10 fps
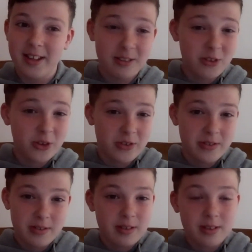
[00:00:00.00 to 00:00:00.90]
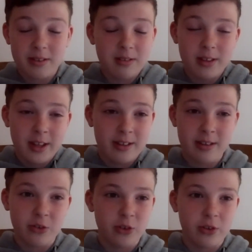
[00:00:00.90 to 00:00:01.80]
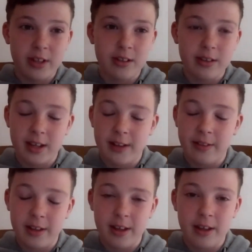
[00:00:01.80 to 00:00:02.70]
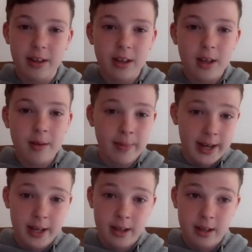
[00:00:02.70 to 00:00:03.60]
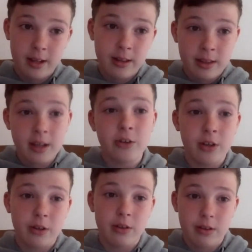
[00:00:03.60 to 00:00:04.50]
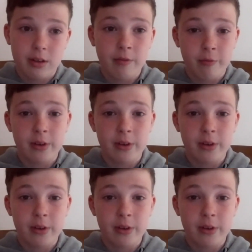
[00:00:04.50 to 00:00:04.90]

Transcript: it's just it's just easy, and the, uh, my teachers in